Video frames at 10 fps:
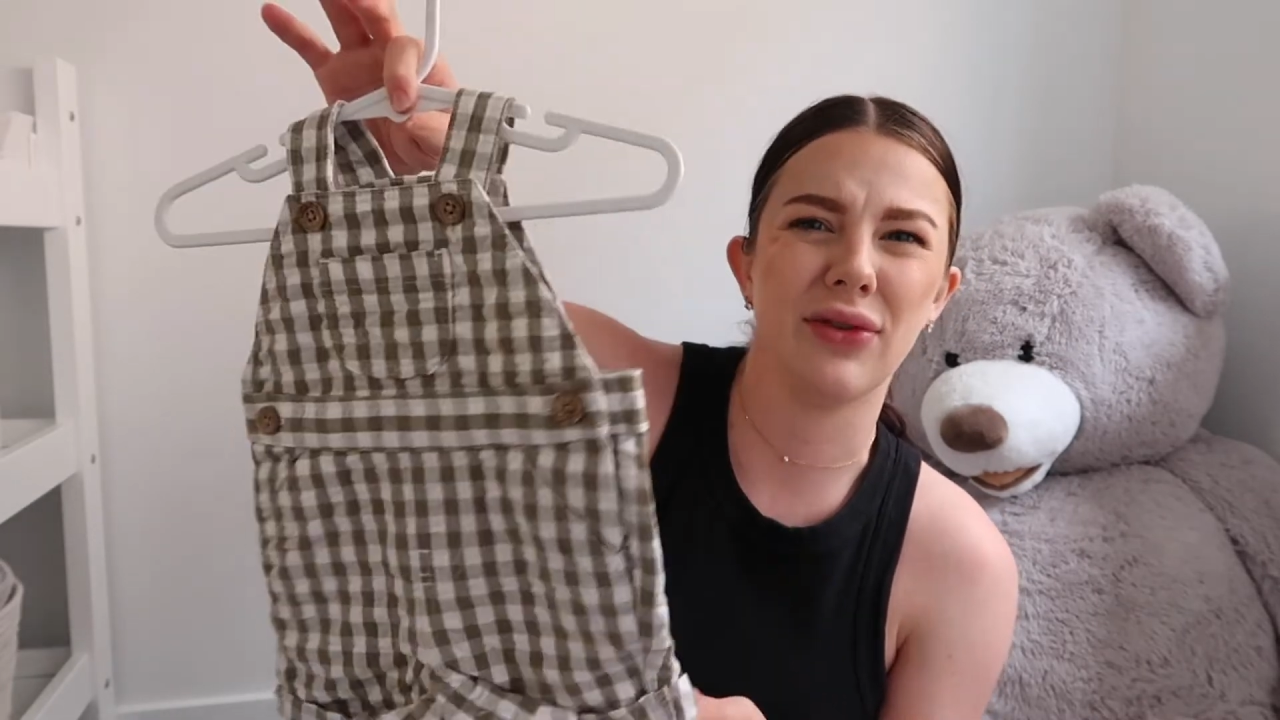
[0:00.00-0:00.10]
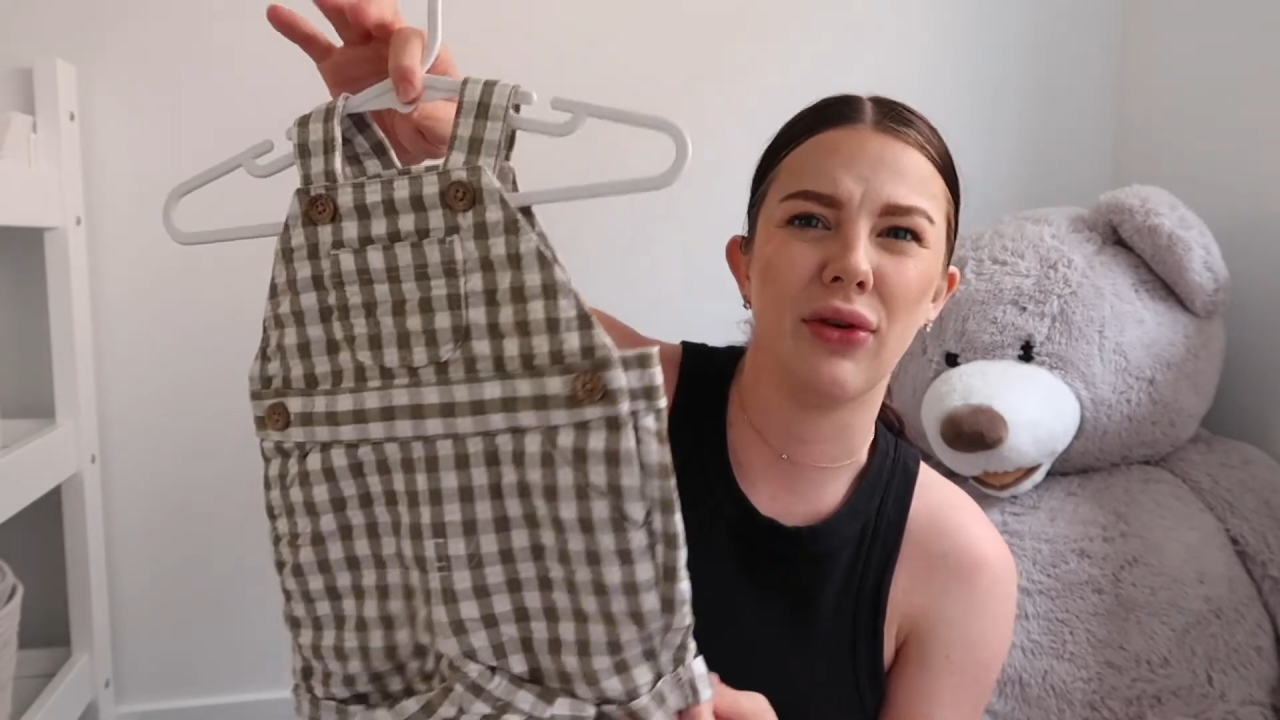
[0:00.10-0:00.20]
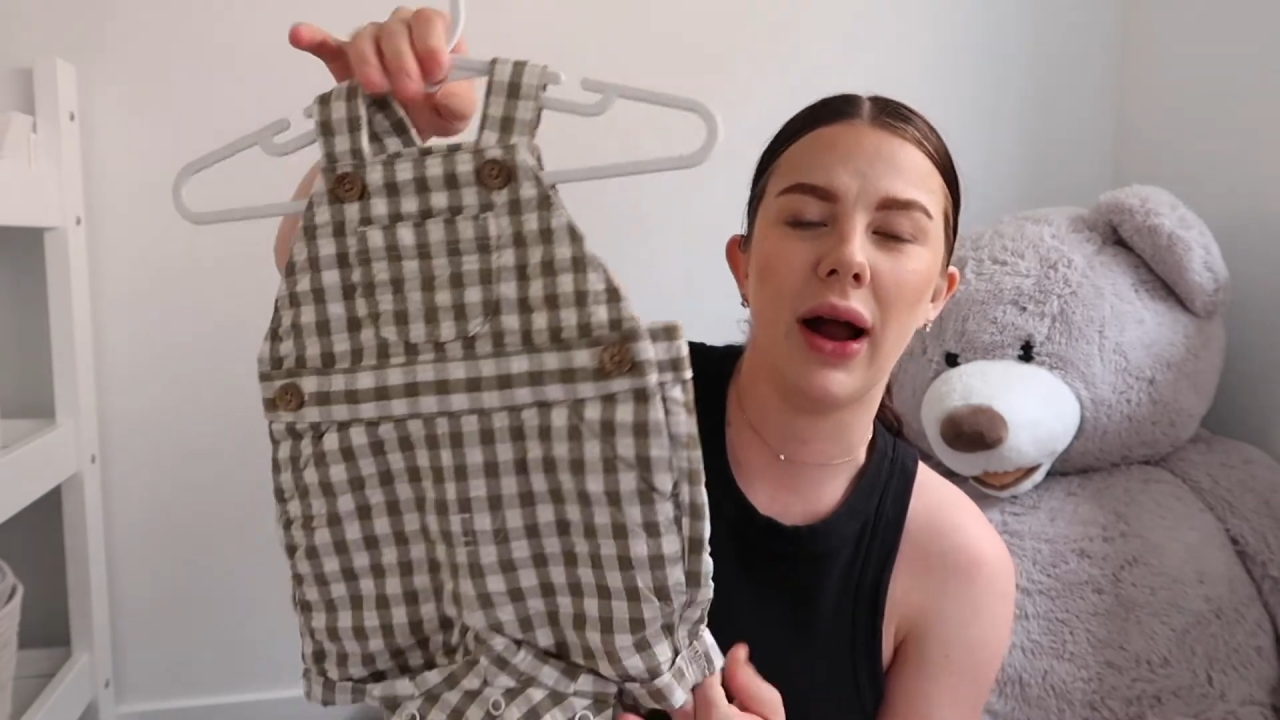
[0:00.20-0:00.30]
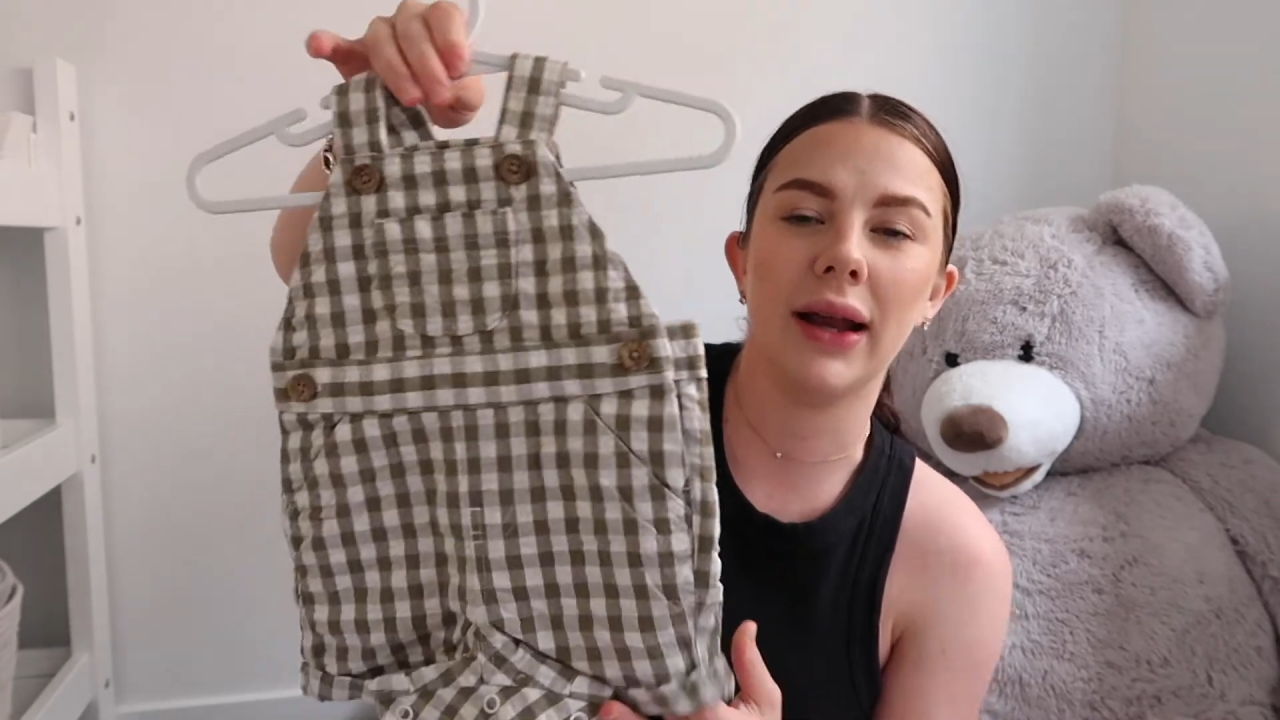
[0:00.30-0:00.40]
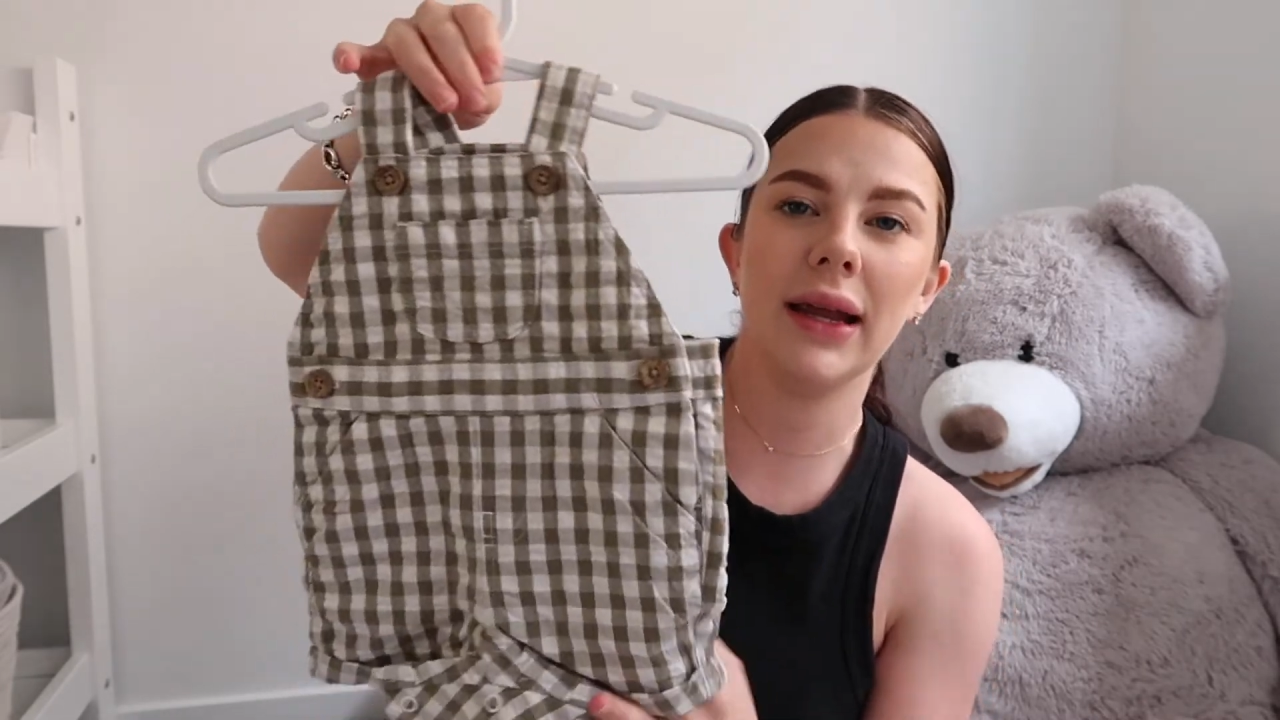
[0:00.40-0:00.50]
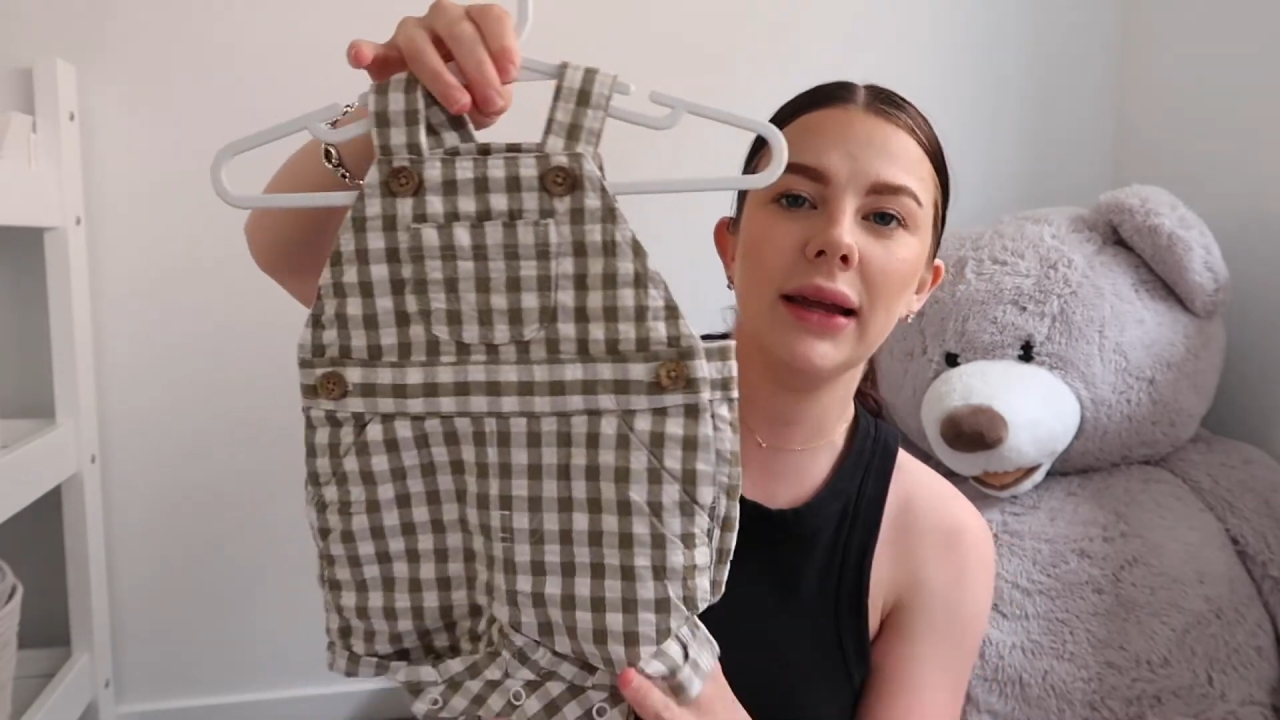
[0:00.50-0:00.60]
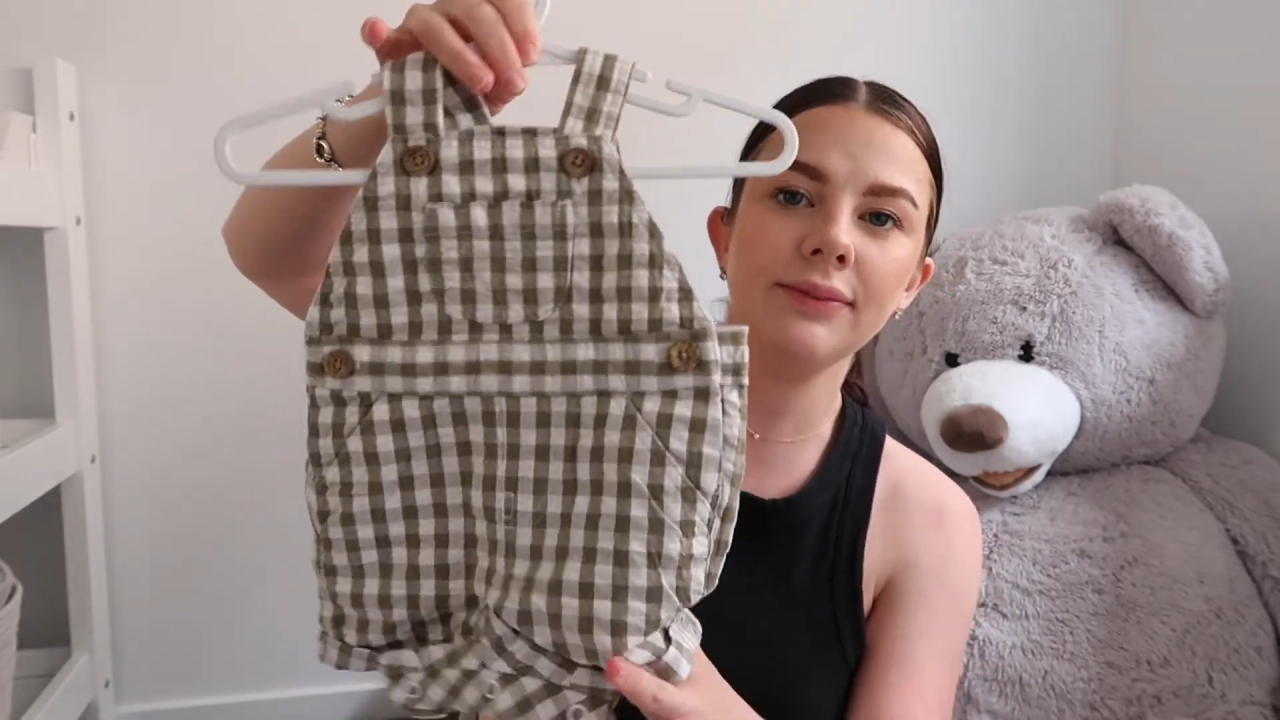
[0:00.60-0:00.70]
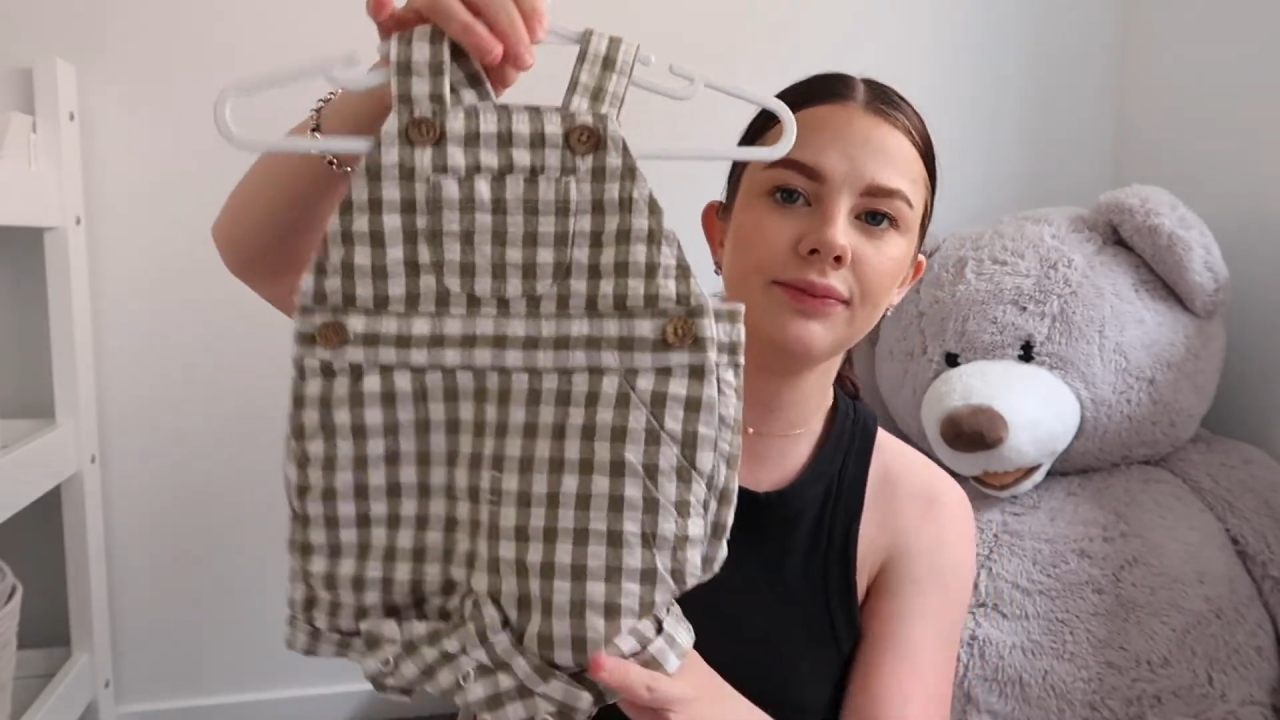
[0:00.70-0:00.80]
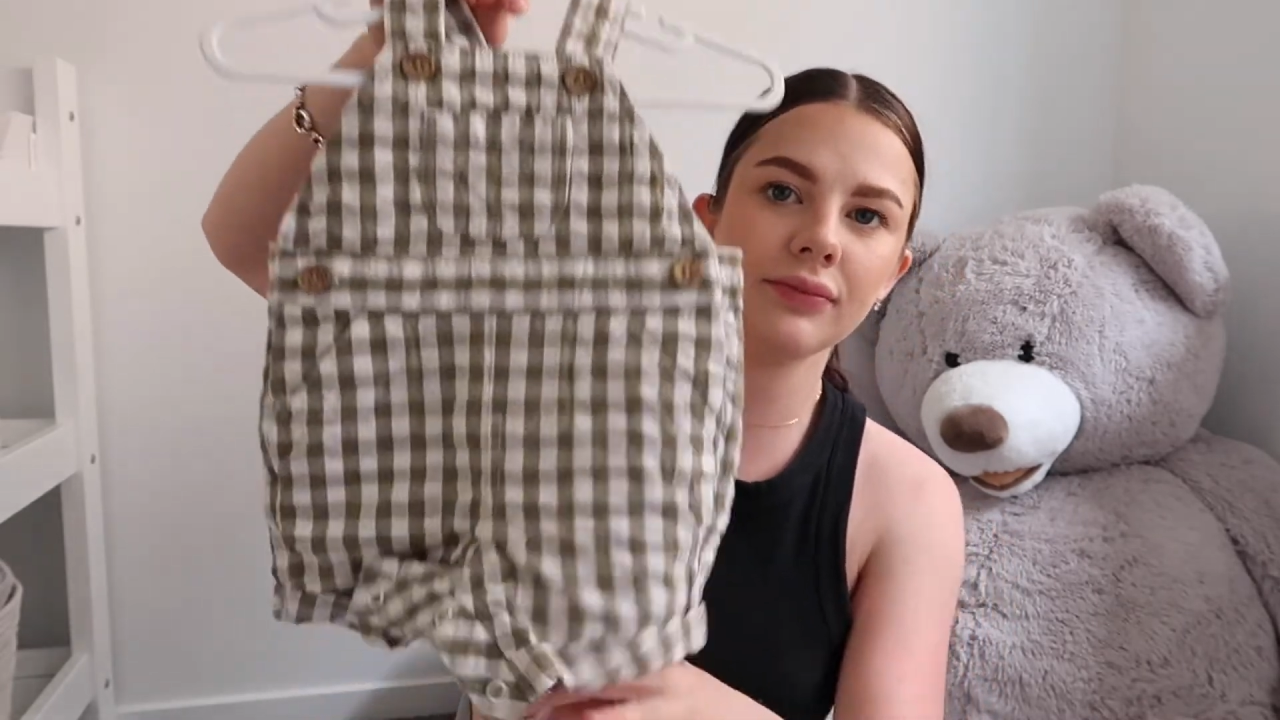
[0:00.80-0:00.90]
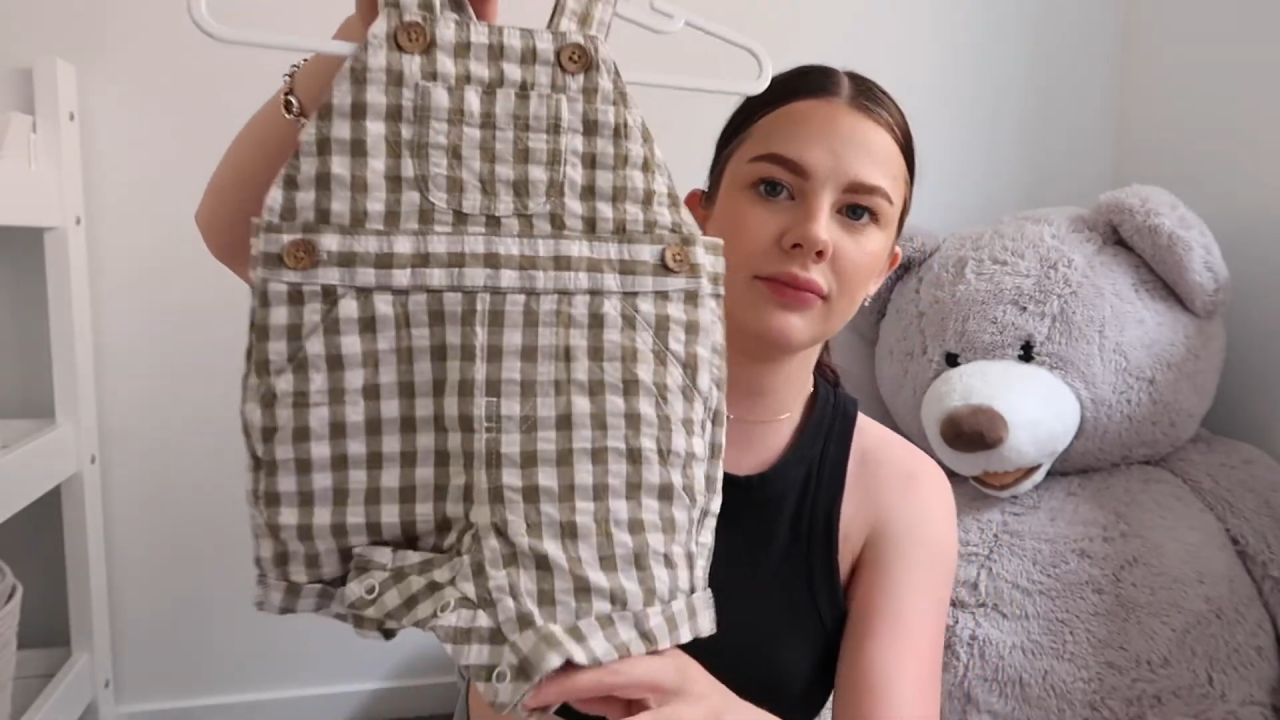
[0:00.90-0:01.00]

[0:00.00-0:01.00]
variety.